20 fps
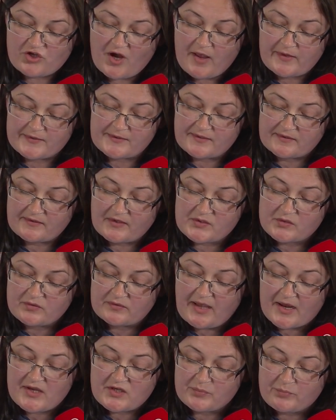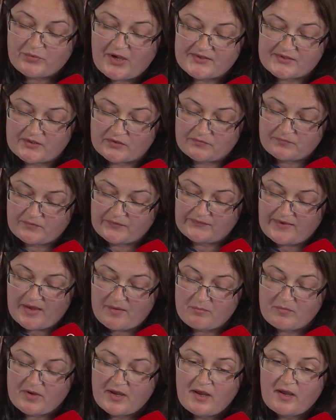chance and a nice present for
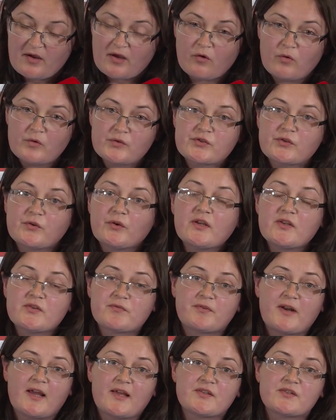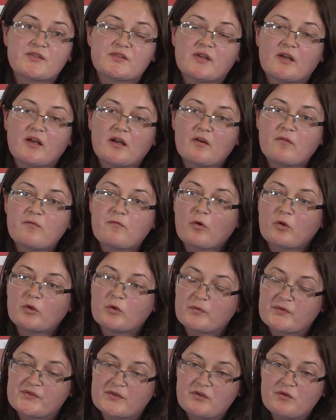them. Also, his friends
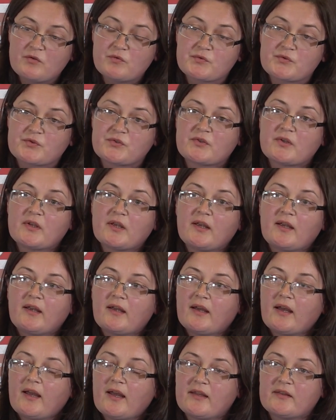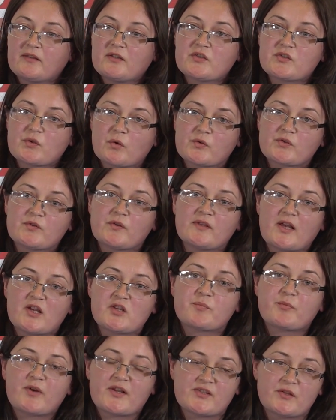follow the news, and it's also a
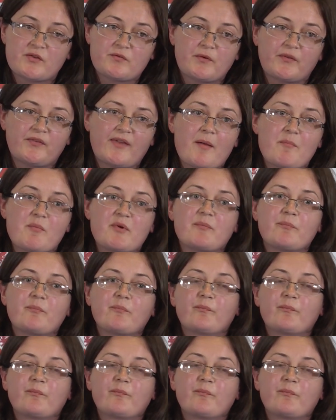nice present for them.